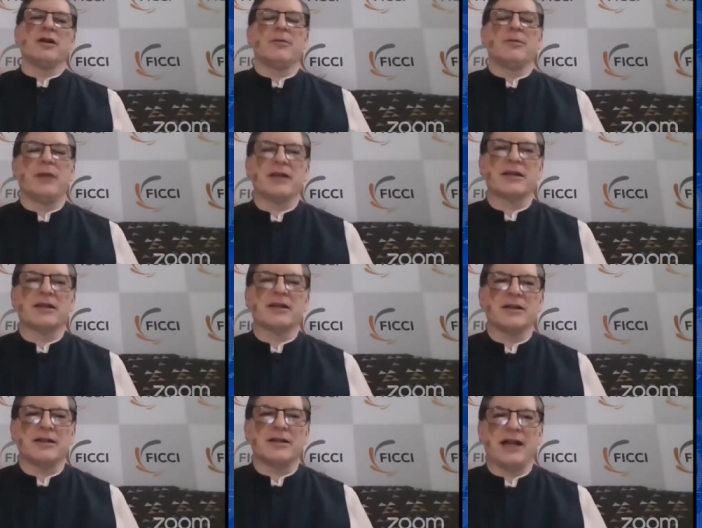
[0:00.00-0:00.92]
But
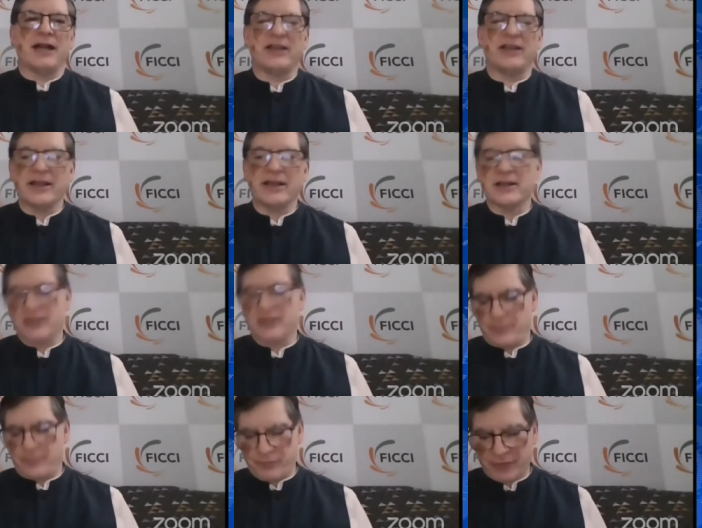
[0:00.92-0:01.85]
uh, I think uh,
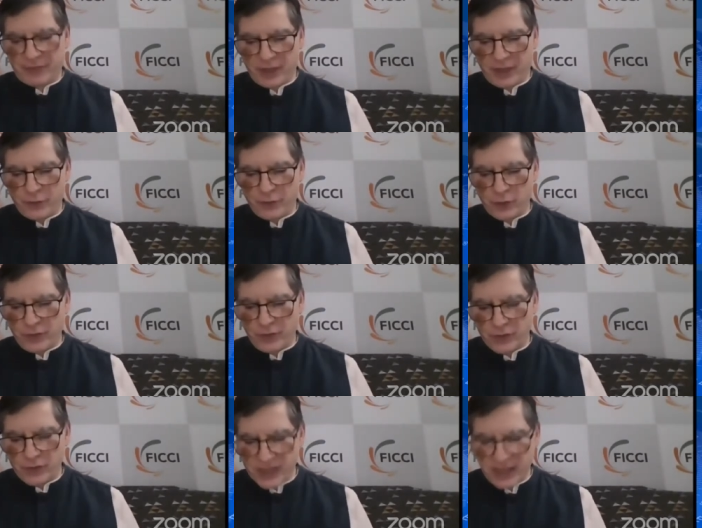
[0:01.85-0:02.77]
if you if
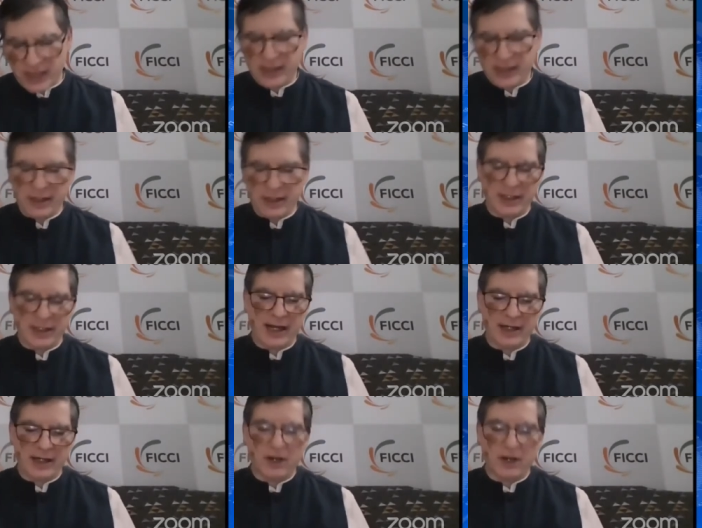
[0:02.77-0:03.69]
you see uh,
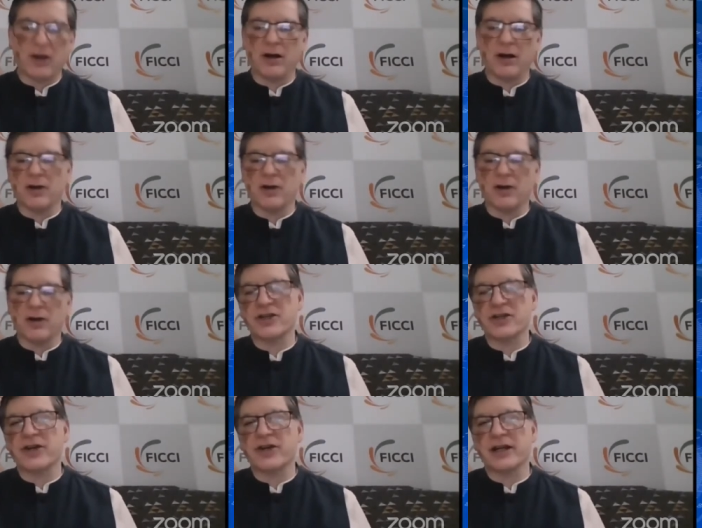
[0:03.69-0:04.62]
that
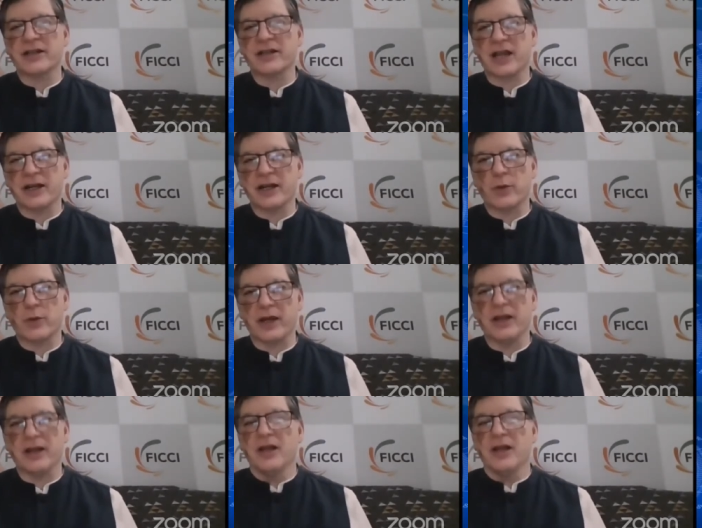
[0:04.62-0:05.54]
concentrators are
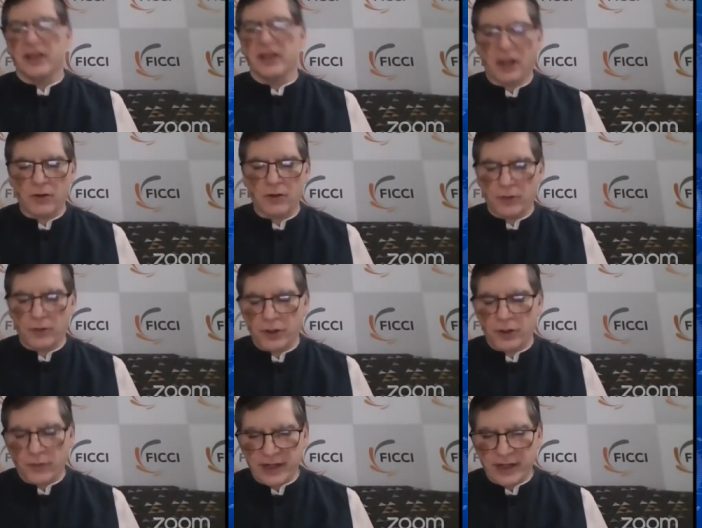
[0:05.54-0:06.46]
required now, you
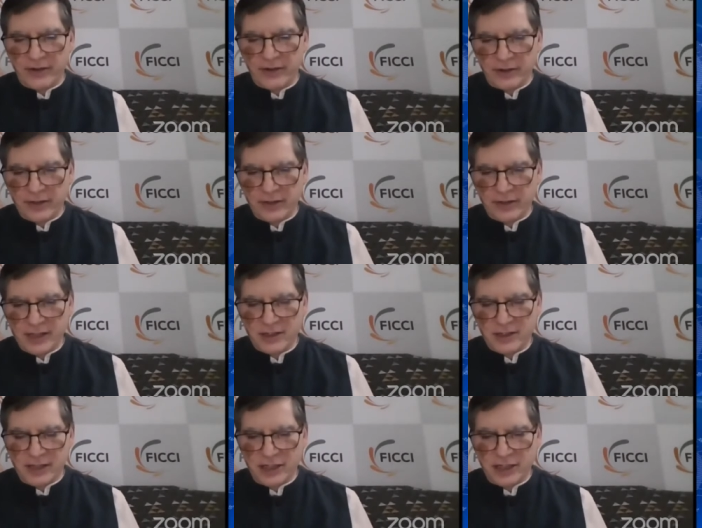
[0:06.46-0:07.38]
know, very just
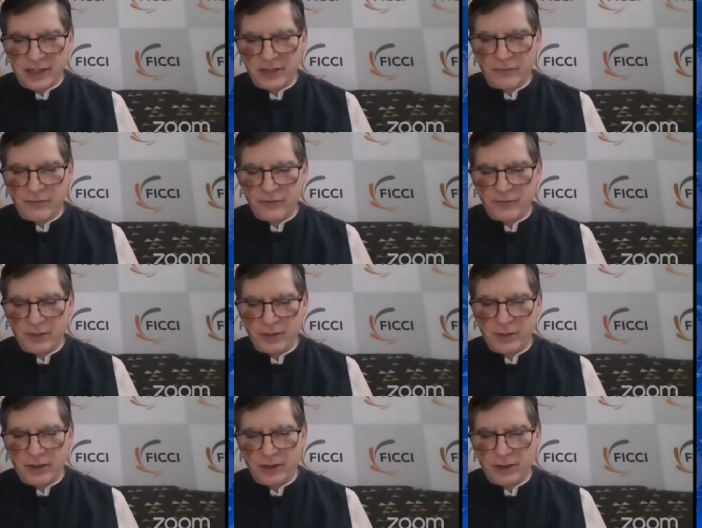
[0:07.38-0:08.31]
just you
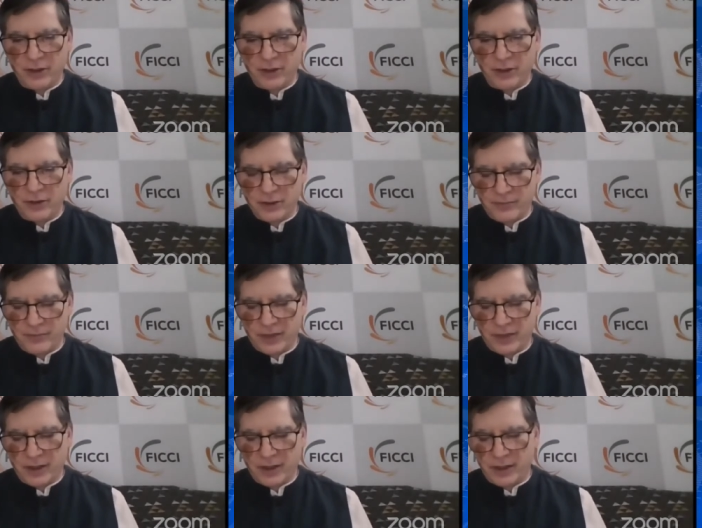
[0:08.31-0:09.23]
know,
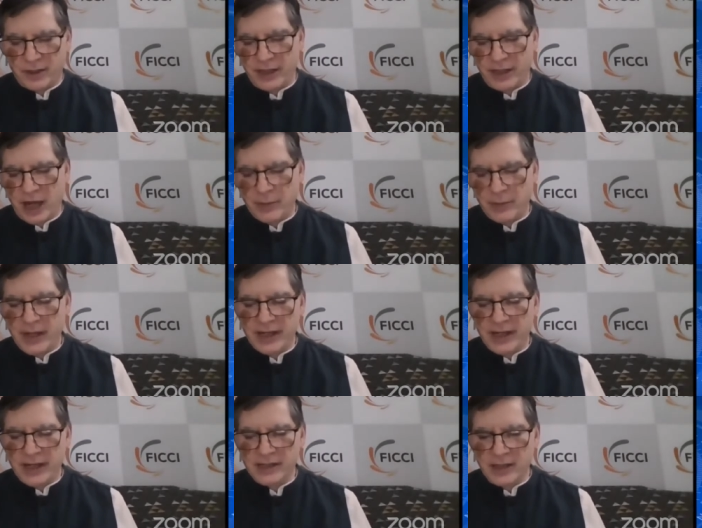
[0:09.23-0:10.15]
the RBI
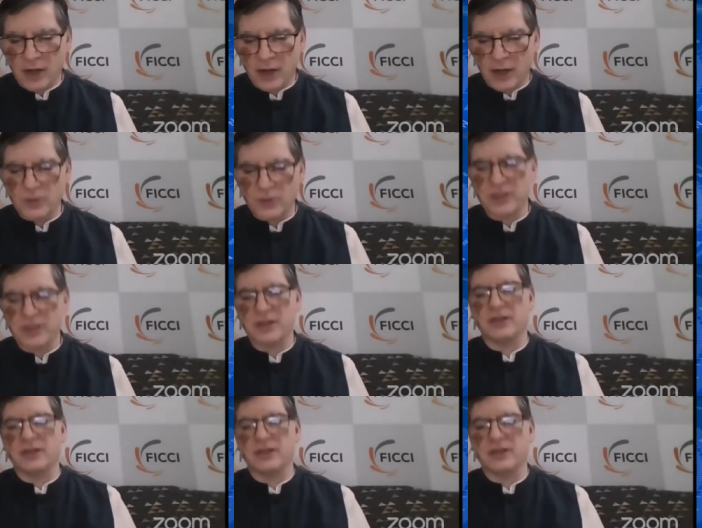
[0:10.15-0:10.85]
has announced